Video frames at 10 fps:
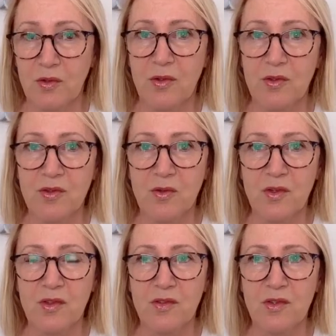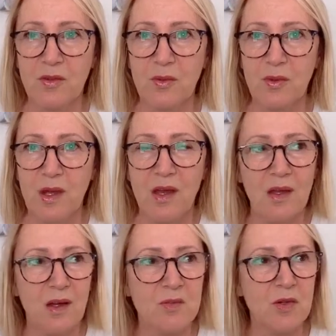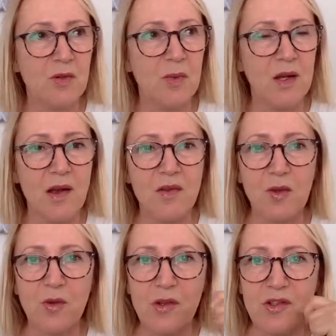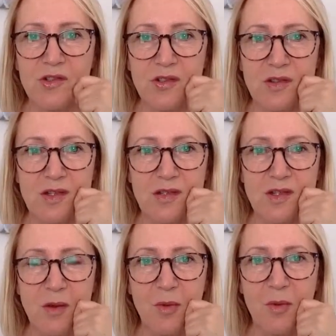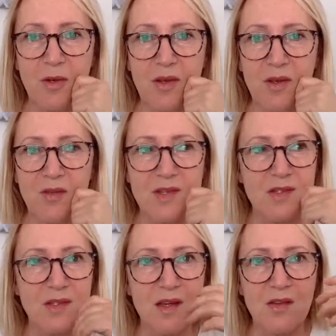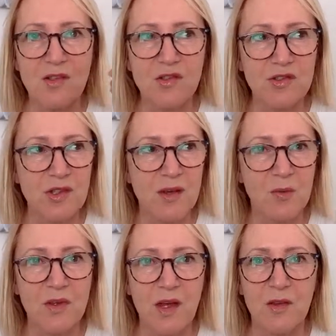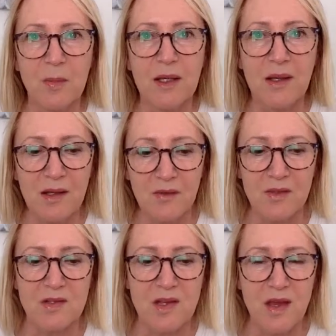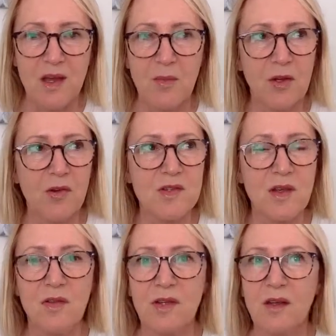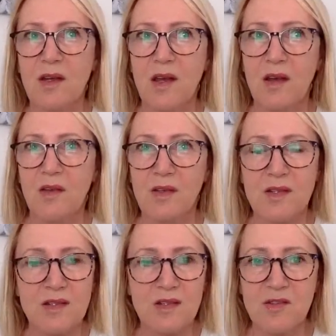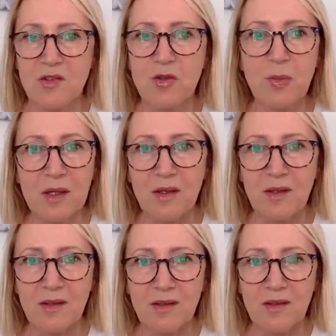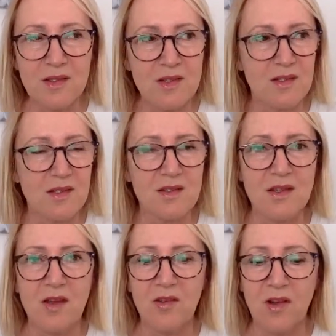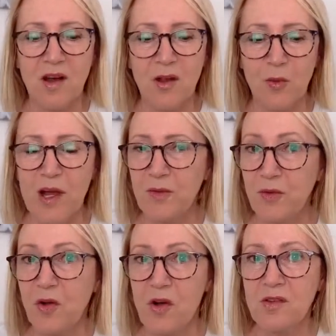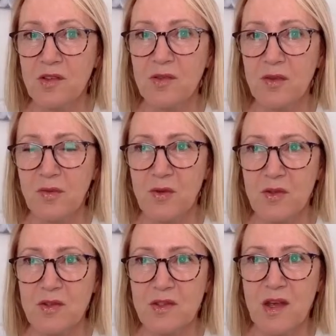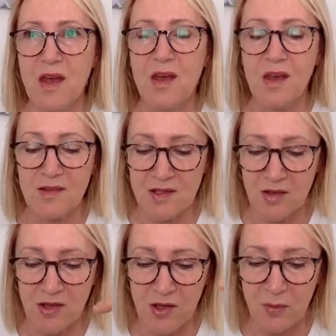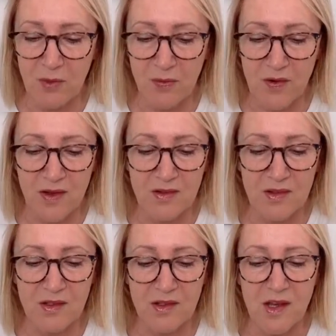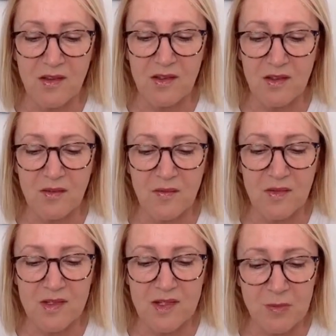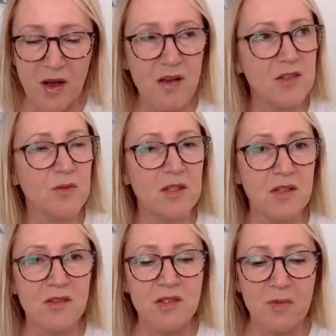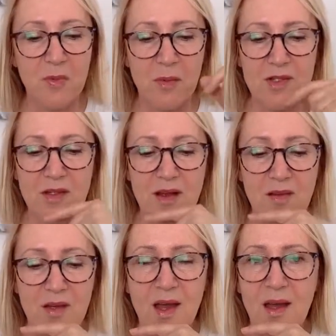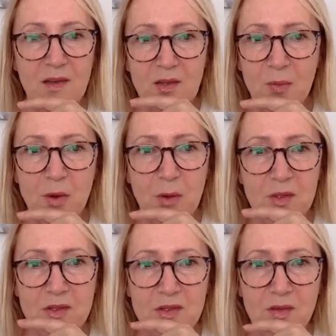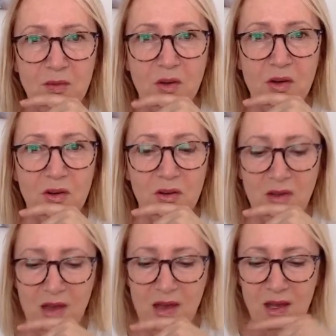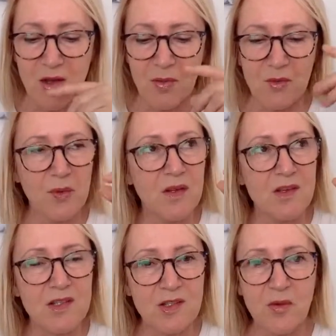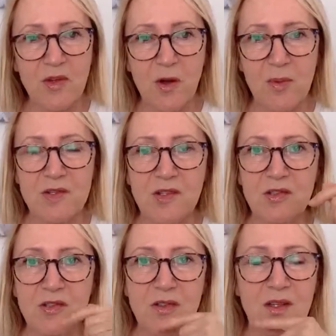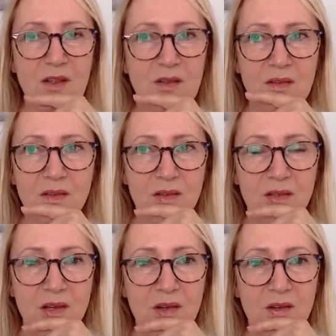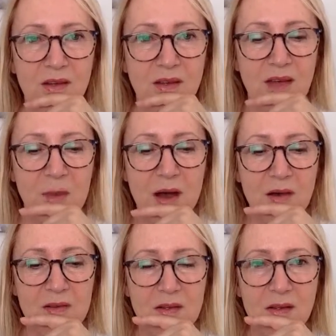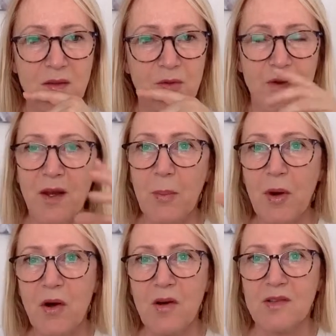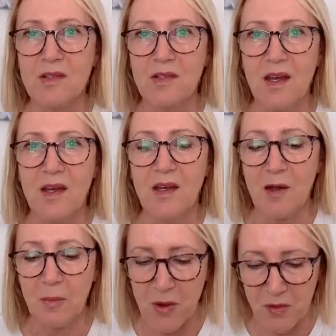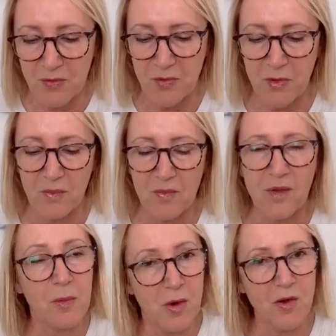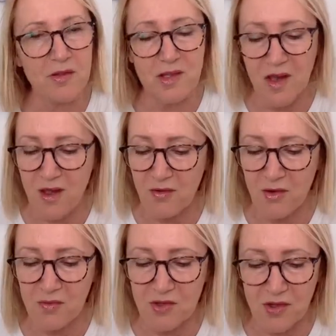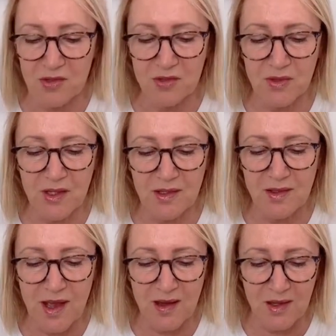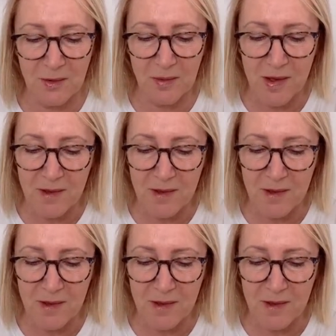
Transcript: who you're talking to. I'm talking about other Christians that some people are even scared to share with other believers because they think this is too big. This, this, you know, I'll wait for God to do it first. And so here we find the, the, the spies who went into the promised land, they had the promise of God, but when they saw the opposition, they, you know, they came out and they fell apart apart from apart from Joshua and Caleb.